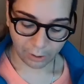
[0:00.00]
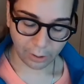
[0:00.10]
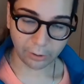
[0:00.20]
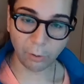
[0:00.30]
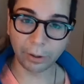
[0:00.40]

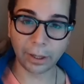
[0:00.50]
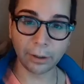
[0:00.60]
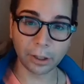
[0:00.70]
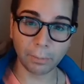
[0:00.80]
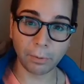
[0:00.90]
that, knowing that
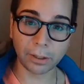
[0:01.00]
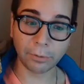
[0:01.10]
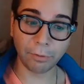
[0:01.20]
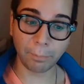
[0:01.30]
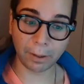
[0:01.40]
there's a bunch
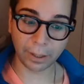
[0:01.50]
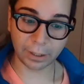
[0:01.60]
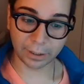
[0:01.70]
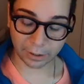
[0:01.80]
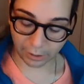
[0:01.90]
of
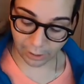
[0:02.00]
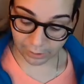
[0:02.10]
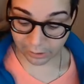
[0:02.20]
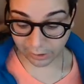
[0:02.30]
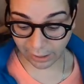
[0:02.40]
abundance in
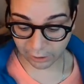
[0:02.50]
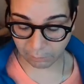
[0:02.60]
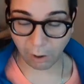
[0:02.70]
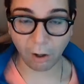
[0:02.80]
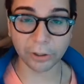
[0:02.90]
this connection,
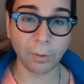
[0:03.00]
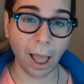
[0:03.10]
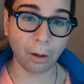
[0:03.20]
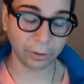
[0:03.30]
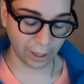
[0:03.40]
but also
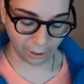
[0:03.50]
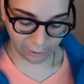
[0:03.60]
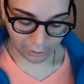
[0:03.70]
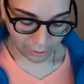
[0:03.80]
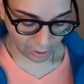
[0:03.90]
out there.
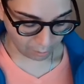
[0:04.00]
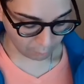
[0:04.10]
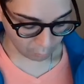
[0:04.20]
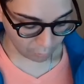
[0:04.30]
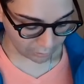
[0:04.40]

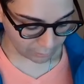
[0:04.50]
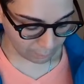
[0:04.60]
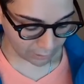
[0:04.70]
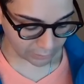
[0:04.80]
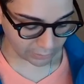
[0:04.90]
With the
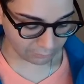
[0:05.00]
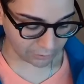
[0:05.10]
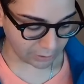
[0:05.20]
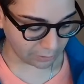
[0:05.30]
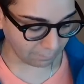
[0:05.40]

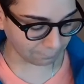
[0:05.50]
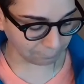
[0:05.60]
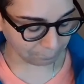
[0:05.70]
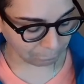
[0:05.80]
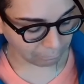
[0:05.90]
positivity, though,
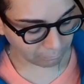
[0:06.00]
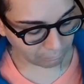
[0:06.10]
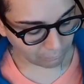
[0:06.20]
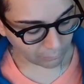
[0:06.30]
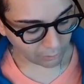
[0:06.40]

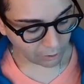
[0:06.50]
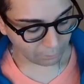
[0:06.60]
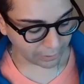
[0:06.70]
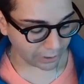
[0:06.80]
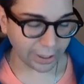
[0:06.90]

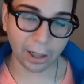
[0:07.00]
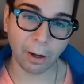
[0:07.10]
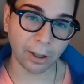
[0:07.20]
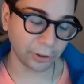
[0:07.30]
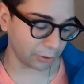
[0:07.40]
maintain that
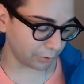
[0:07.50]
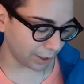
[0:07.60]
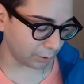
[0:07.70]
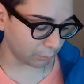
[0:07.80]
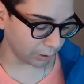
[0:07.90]
gratitude,
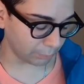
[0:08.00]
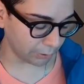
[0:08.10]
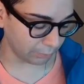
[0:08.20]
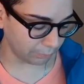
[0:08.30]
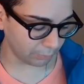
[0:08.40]
that
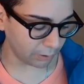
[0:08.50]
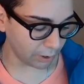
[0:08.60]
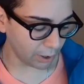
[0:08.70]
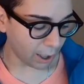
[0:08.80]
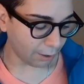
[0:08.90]
equilibrium.
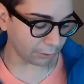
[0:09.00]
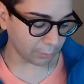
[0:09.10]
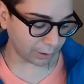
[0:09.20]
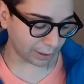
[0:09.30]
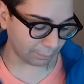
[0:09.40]
I also
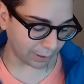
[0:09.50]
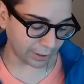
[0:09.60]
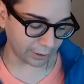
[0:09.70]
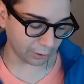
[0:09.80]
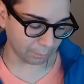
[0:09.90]
want to say
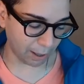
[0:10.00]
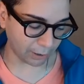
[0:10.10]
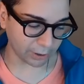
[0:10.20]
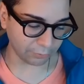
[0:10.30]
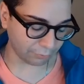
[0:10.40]
maintaining your
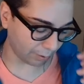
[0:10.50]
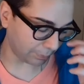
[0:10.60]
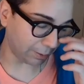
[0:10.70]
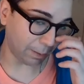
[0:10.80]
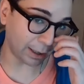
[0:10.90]
balance of
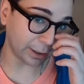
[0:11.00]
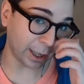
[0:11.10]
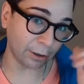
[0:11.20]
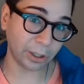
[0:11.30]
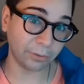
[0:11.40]
feminine and
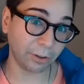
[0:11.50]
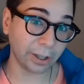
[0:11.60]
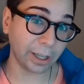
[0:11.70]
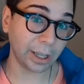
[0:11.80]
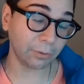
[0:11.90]
masculine energy is very
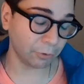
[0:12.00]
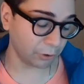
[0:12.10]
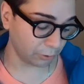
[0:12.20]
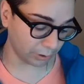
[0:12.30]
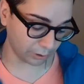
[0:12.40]
key for
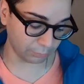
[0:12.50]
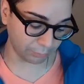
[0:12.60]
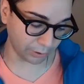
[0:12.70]
you to